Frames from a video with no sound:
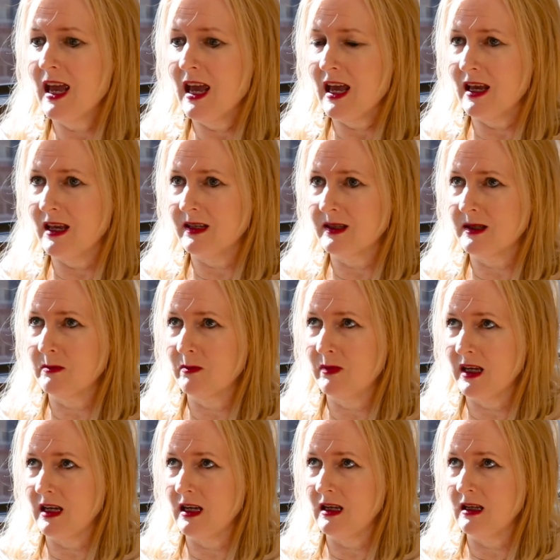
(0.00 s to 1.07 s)
has
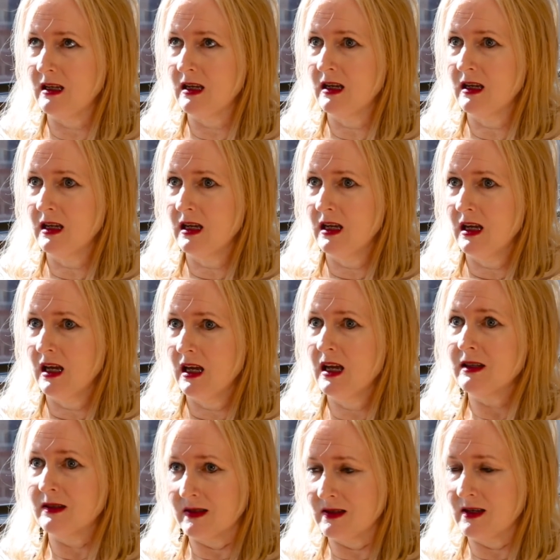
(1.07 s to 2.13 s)
been,
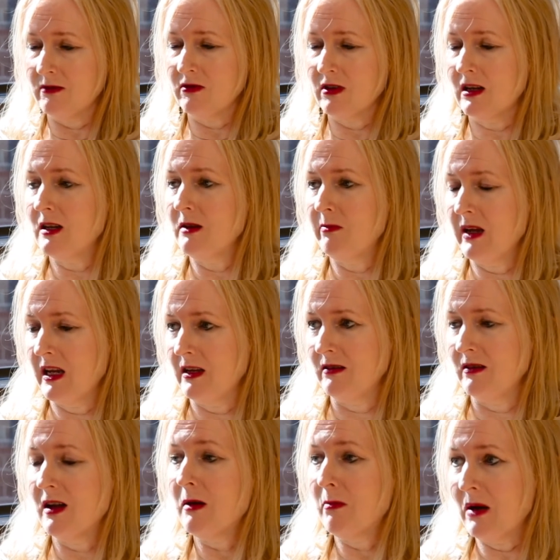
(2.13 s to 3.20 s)
it's definitely
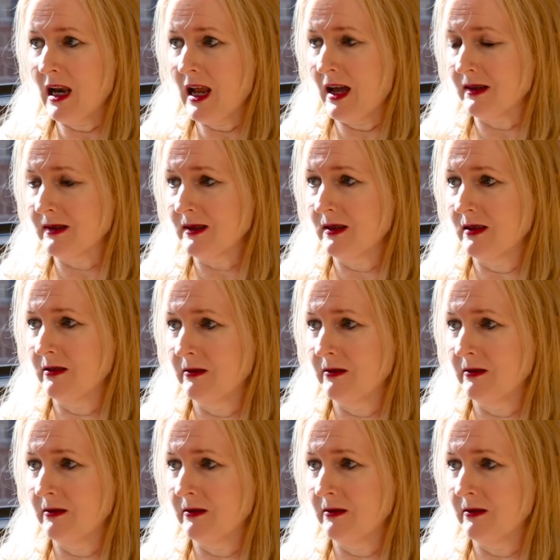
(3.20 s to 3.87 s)
been a plus.